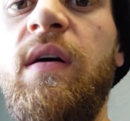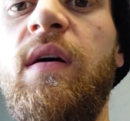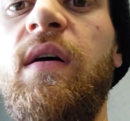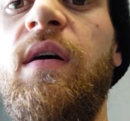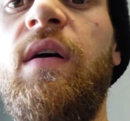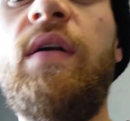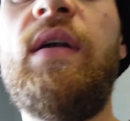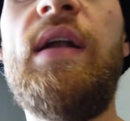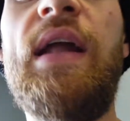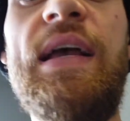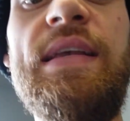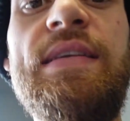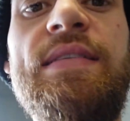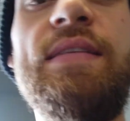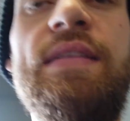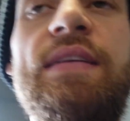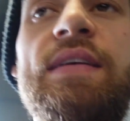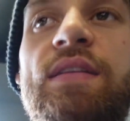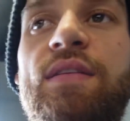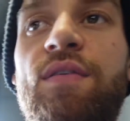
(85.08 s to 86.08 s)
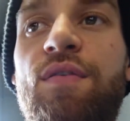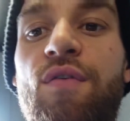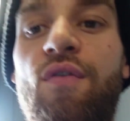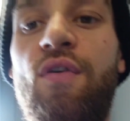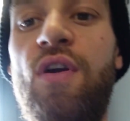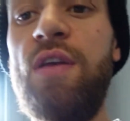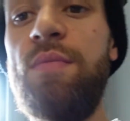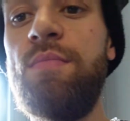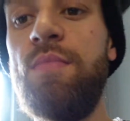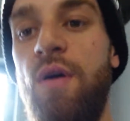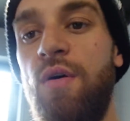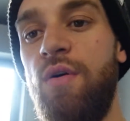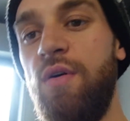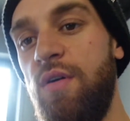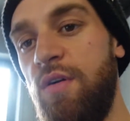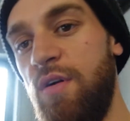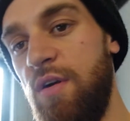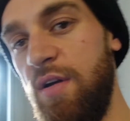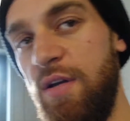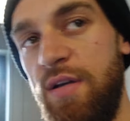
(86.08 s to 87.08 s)
are nicely in the frame,
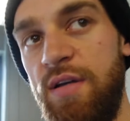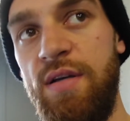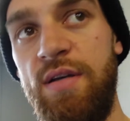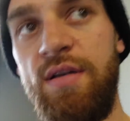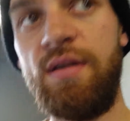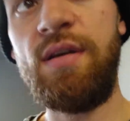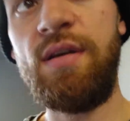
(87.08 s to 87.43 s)
or